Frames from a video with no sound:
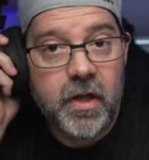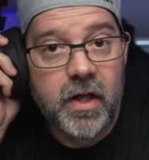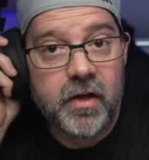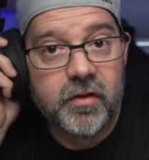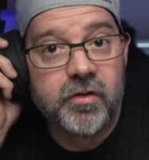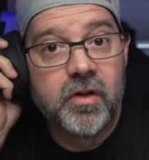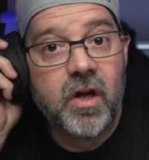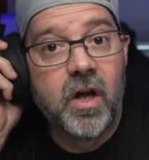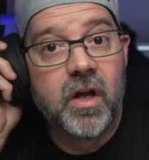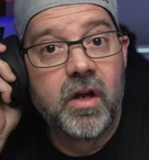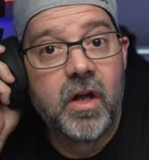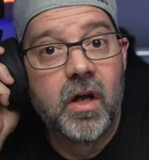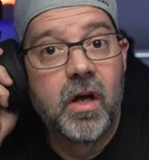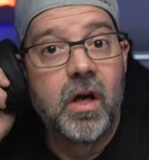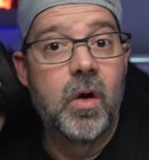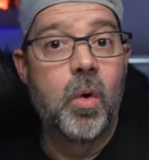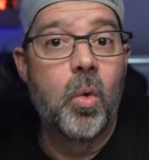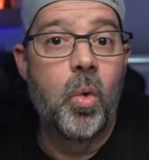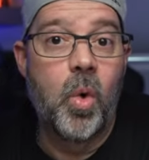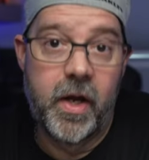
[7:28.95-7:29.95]
That is done
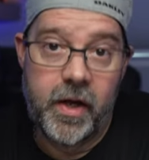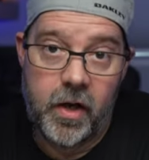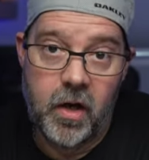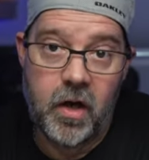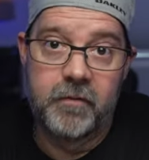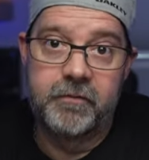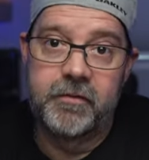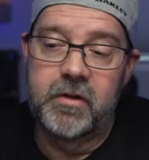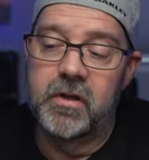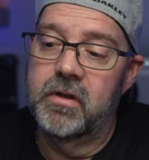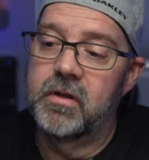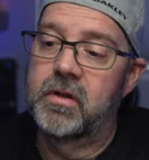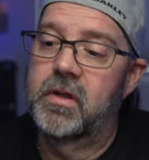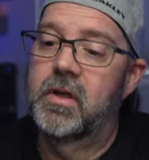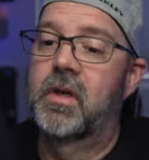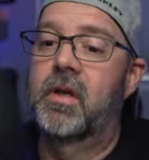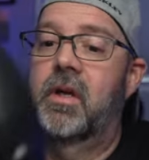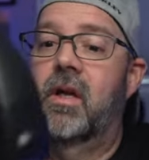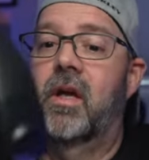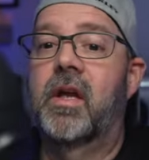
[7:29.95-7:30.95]
quite often
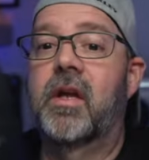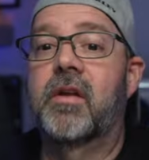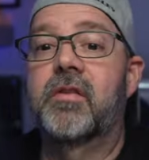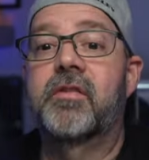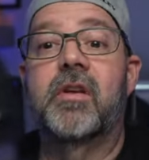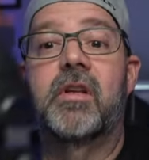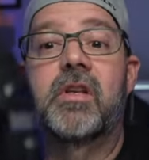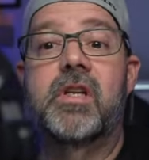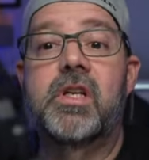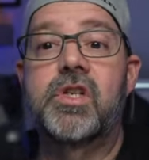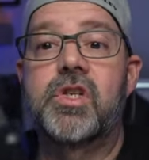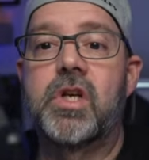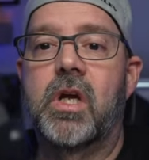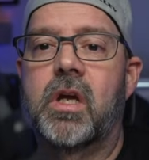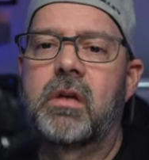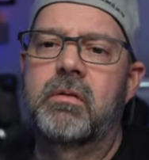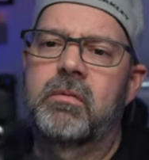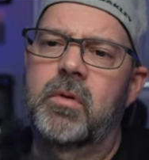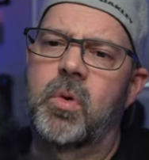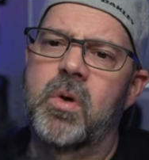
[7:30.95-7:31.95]
as a
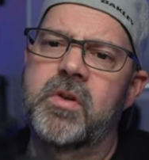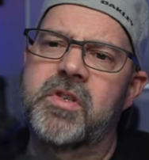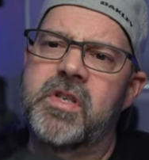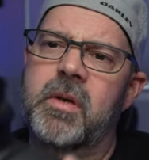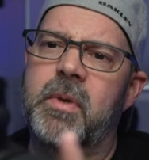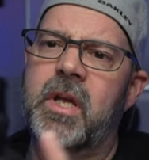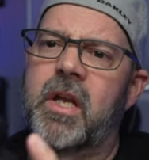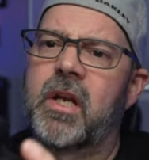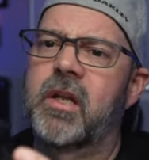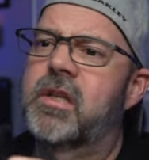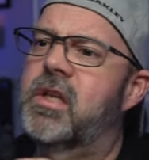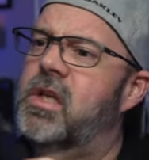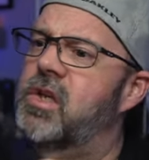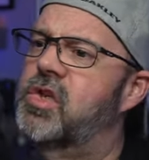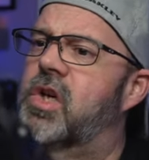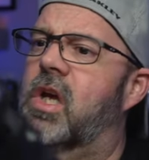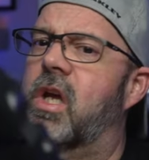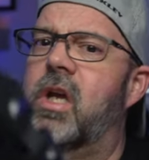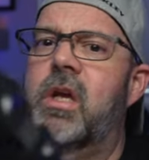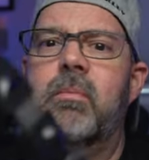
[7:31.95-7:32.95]
DJ. Of course, I'm not a
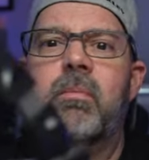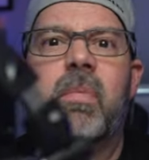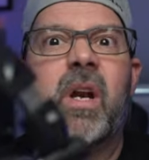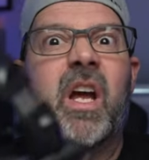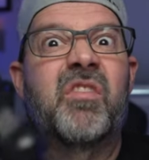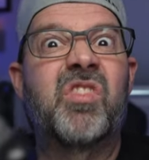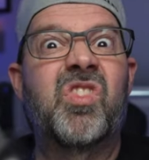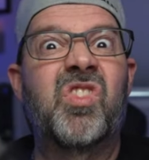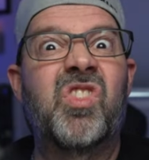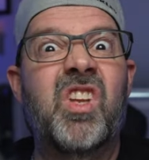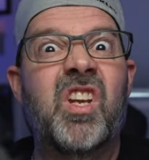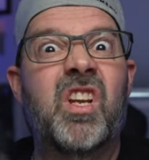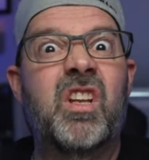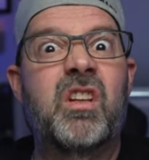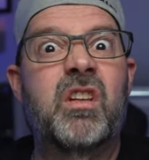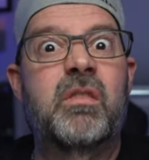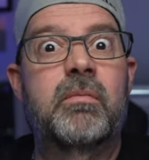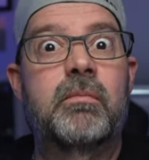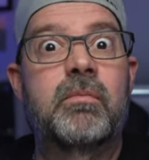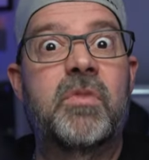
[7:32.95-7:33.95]
DJ, but I've seen it
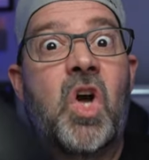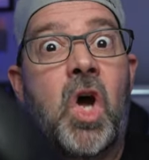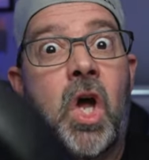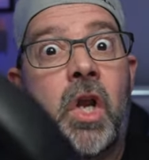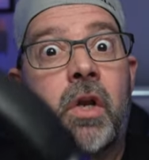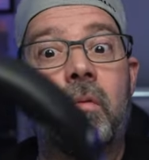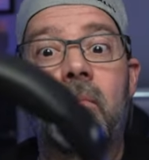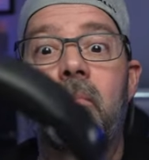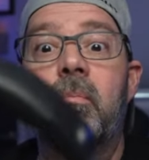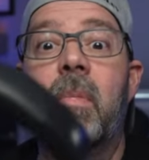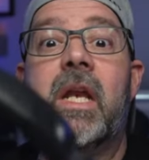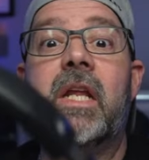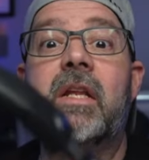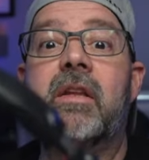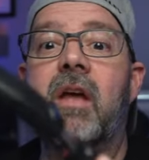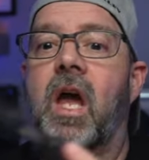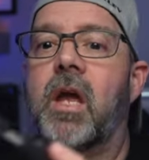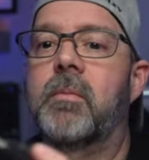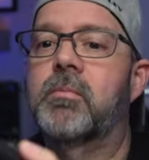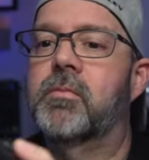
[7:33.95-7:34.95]
done many
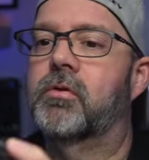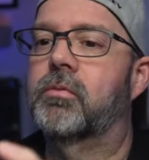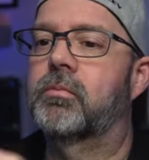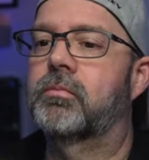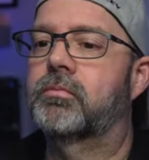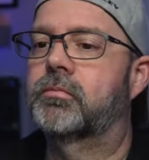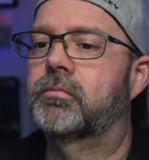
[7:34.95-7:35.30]
times.